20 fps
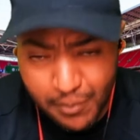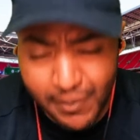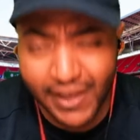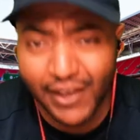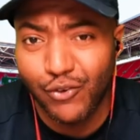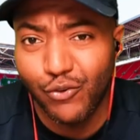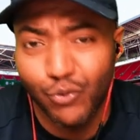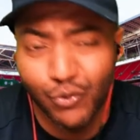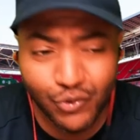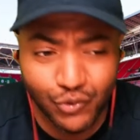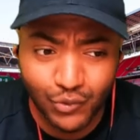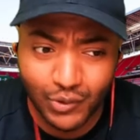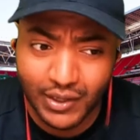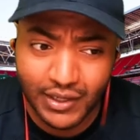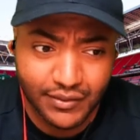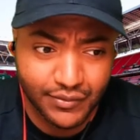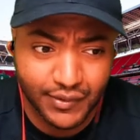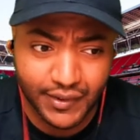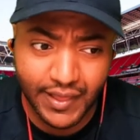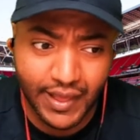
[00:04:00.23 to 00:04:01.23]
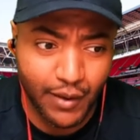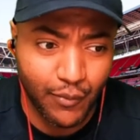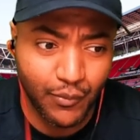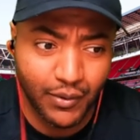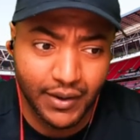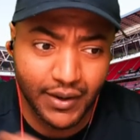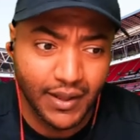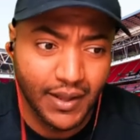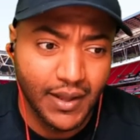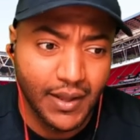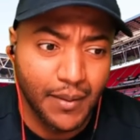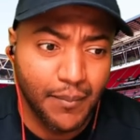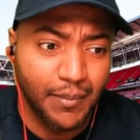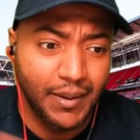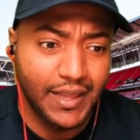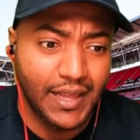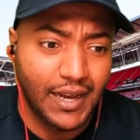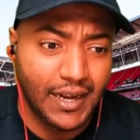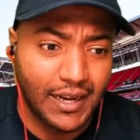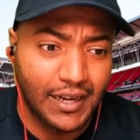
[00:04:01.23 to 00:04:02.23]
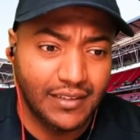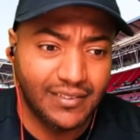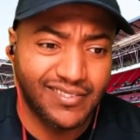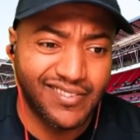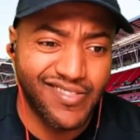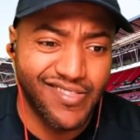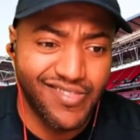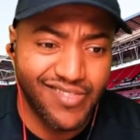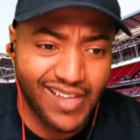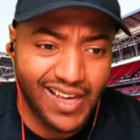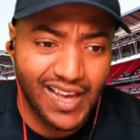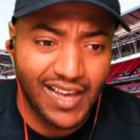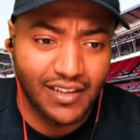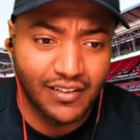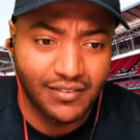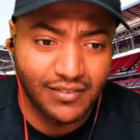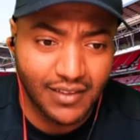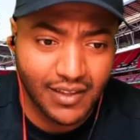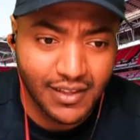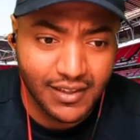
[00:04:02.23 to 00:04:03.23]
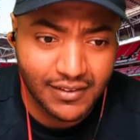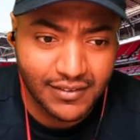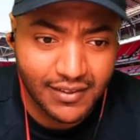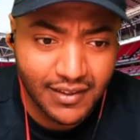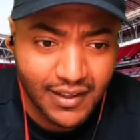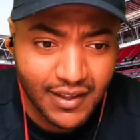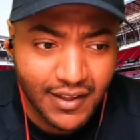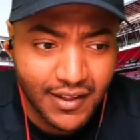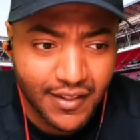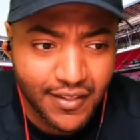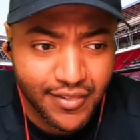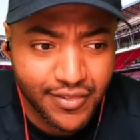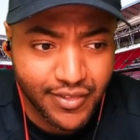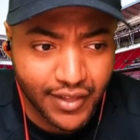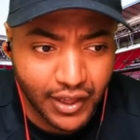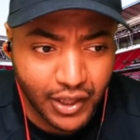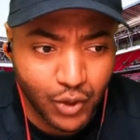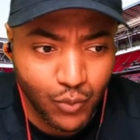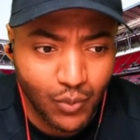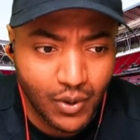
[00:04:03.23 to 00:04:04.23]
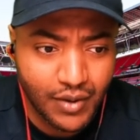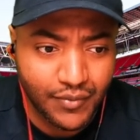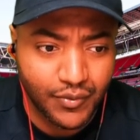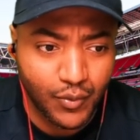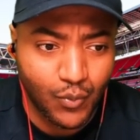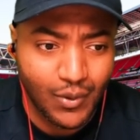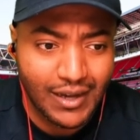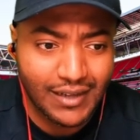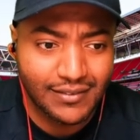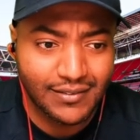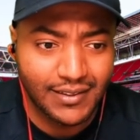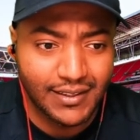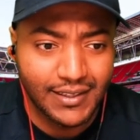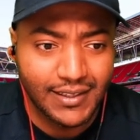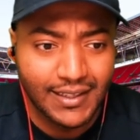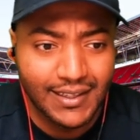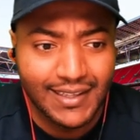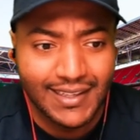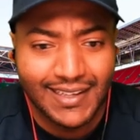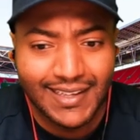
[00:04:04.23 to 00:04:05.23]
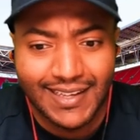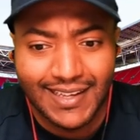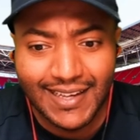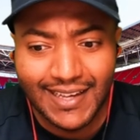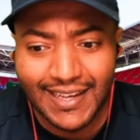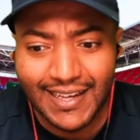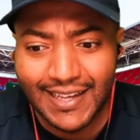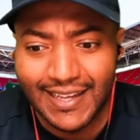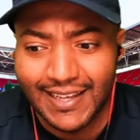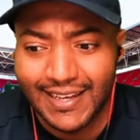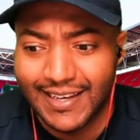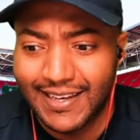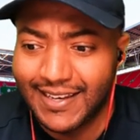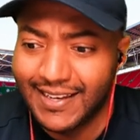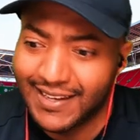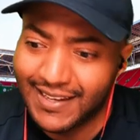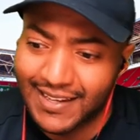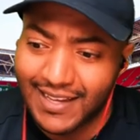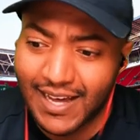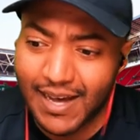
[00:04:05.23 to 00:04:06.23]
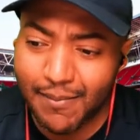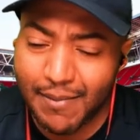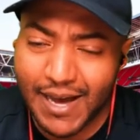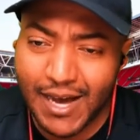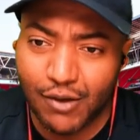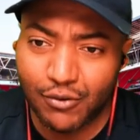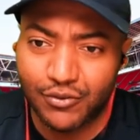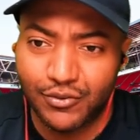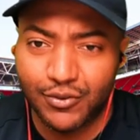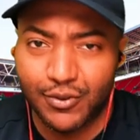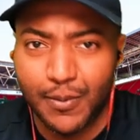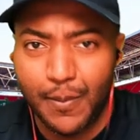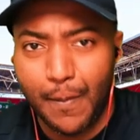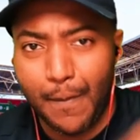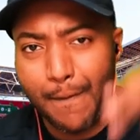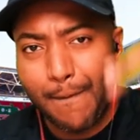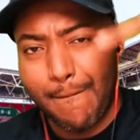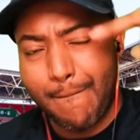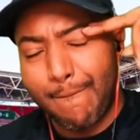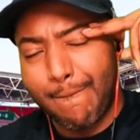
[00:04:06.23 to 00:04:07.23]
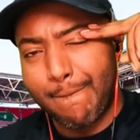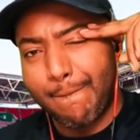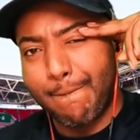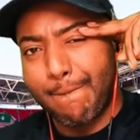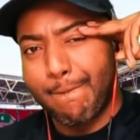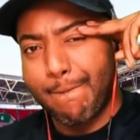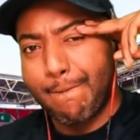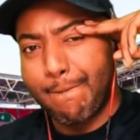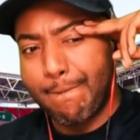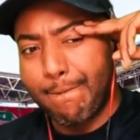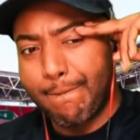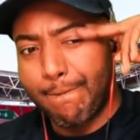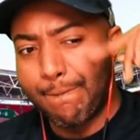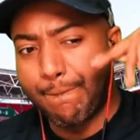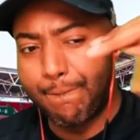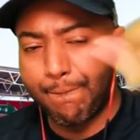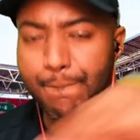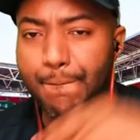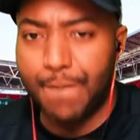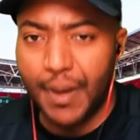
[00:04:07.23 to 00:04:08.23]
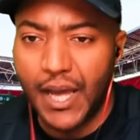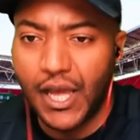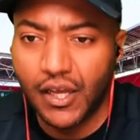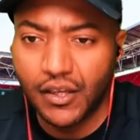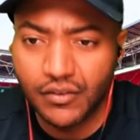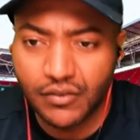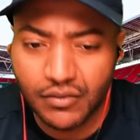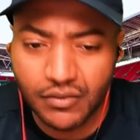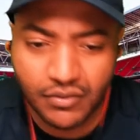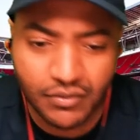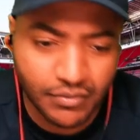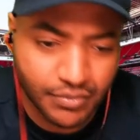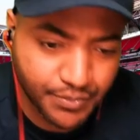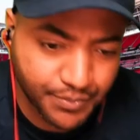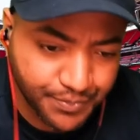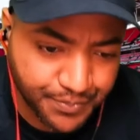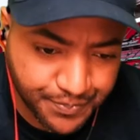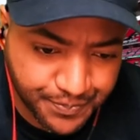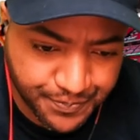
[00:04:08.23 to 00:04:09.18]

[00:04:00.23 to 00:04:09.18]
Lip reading: Make sure you join us for that one. But yeah, guys, that is it. Thank you all for watching. And I'm out. Peace.